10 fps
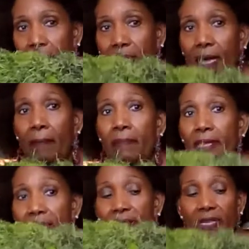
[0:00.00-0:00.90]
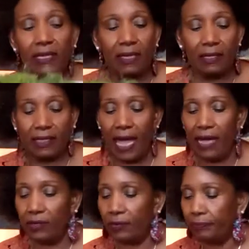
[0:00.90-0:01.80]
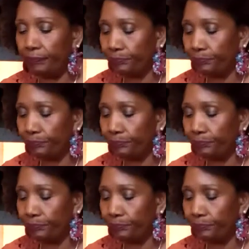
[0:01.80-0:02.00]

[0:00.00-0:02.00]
some in this container.